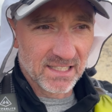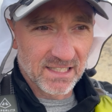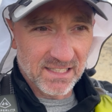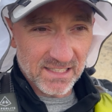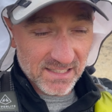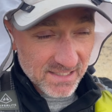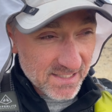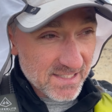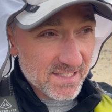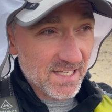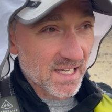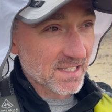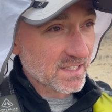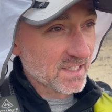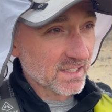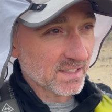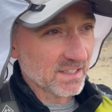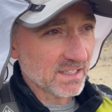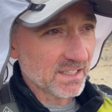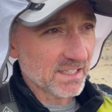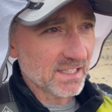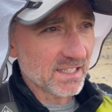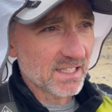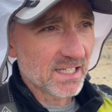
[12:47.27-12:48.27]

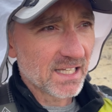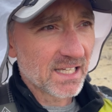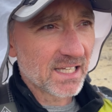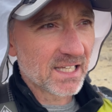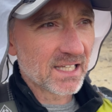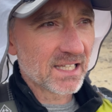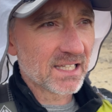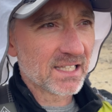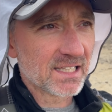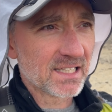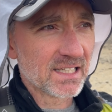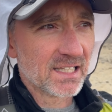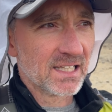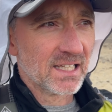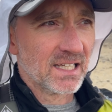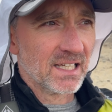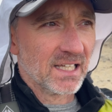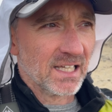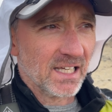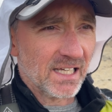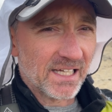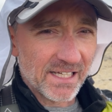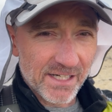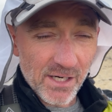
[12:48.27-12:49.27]
incessantly
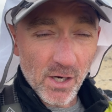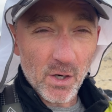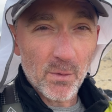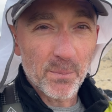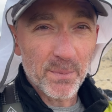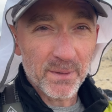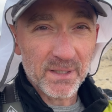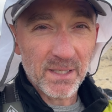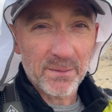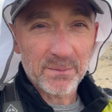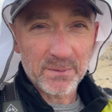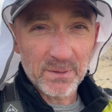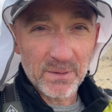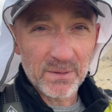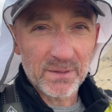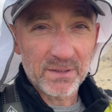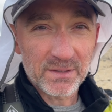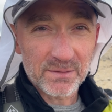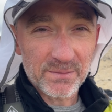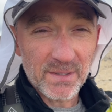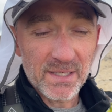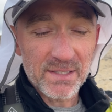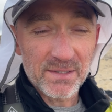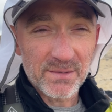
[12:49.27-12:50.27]
and hoping I'm going in
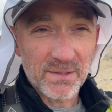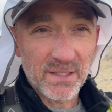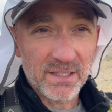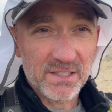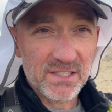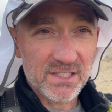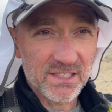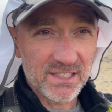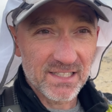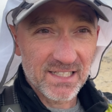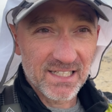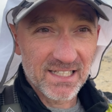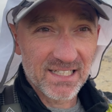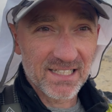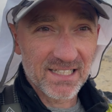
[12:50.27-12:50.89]
the right direction.